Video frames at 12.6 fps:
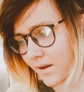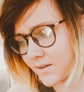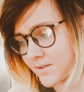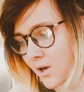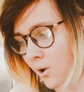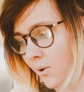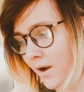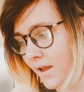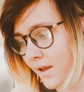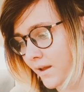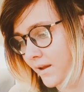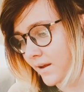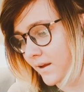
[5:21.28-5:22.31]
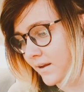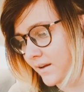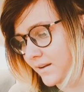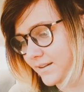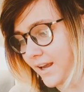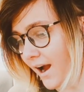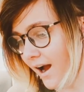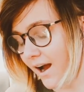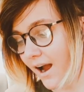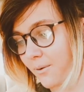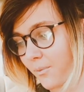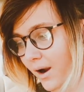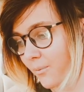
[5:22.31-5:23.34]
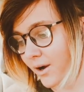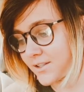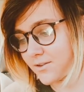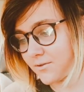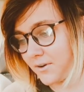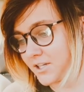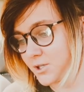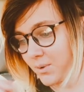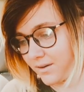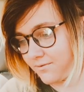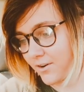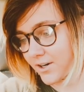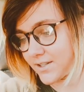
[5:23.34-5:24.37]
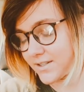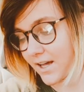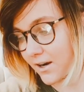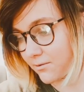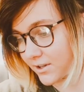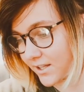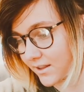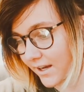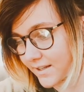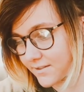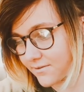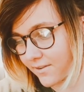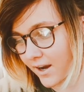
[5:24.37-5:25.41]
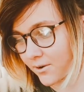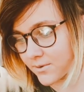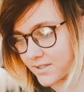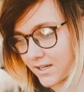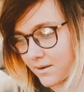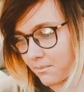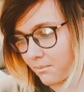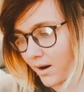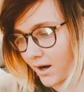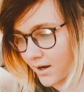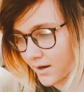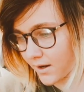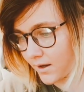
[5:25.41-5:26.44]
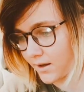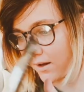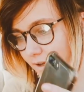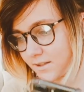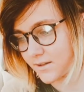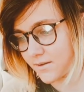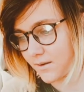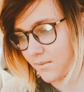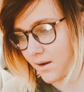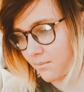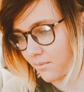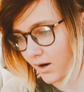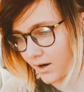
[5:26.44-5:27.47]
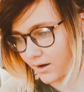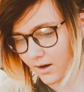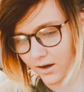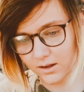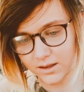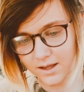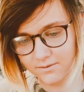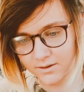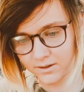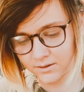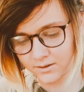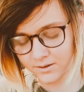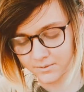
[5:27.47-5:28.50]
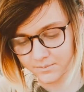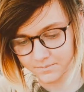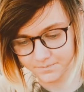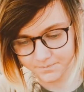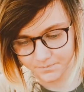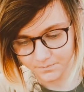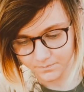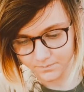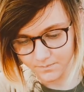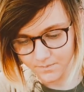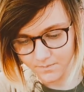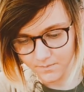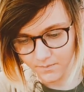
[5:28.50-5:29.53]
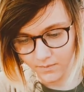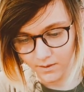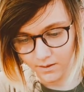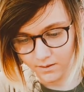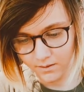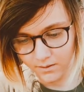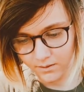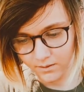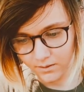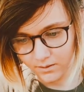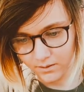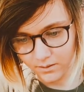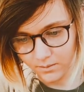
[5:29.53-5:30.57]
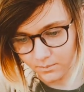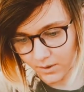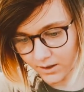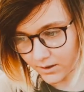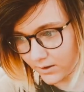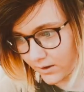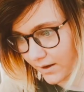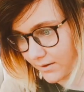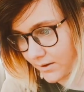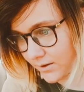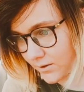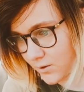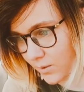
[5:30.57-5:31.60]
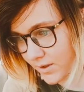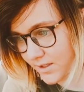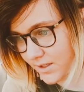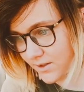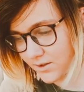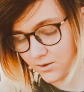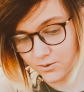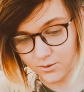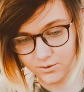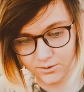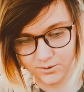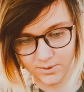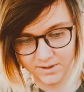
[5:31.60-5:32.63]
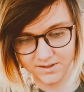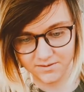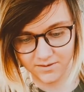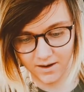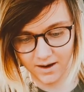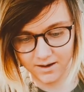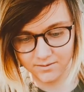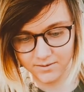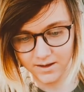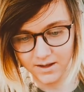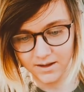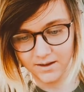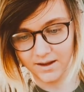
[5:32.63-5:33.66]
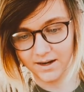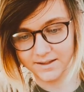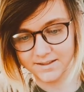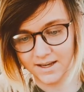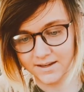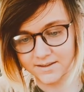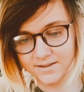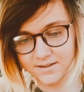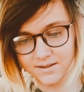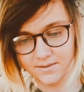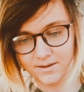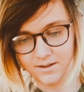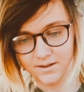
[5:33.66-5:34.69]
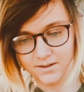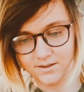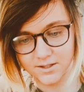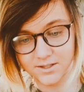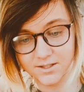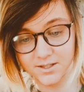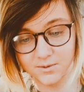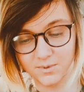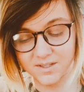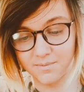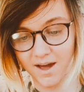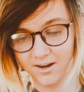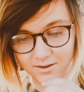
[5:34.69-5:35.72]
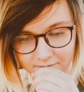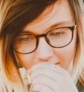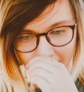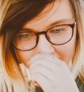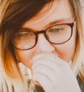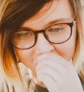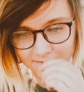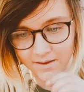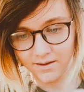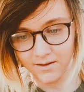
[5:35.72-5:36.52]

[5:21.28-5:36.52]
So yeah, I want to read you a verse that I really liked, found in Mark. It's in Mark 11:22 through 25. And it says, Jesus was a matter of fact.